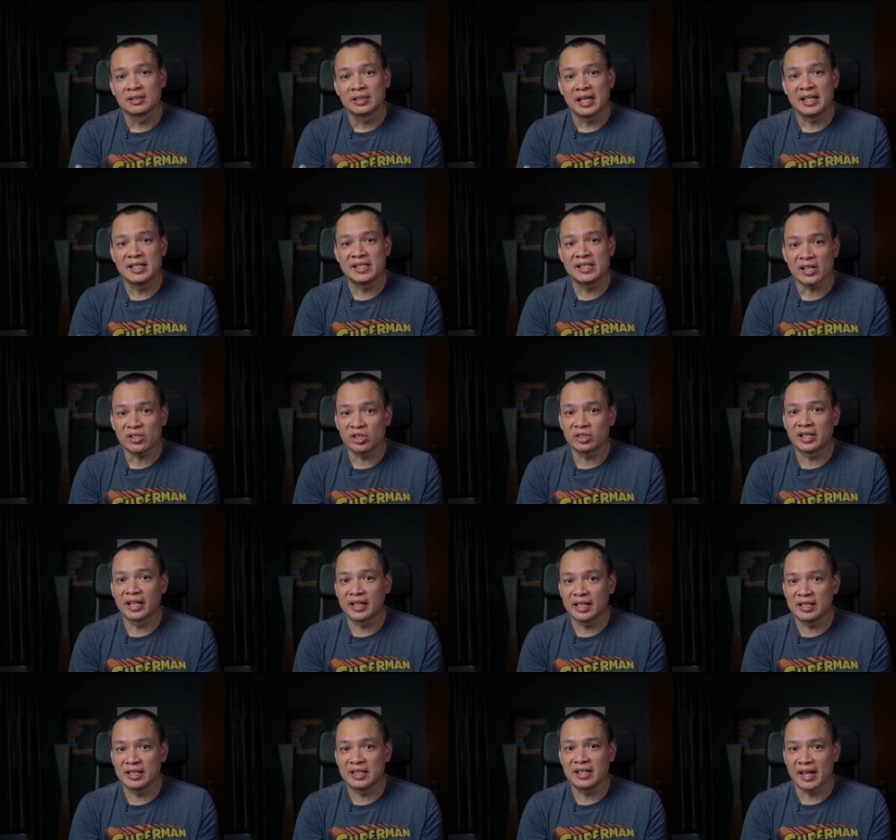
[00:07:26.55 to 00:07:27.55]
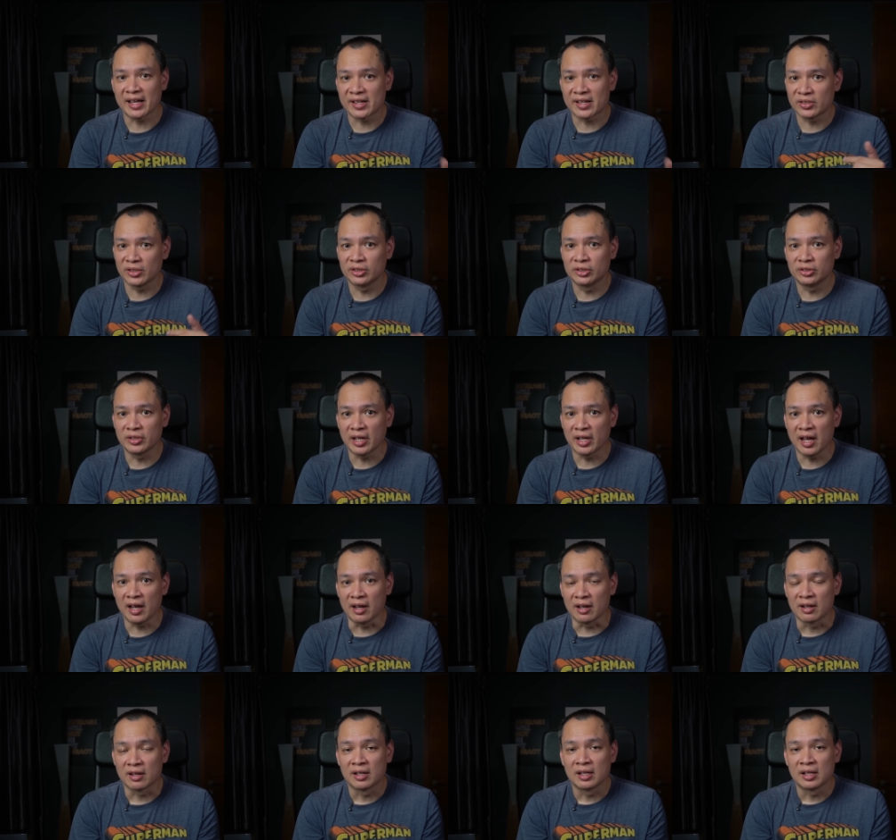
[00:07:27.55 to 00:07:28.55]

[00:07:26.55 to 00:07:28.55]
it is actually taking in external air.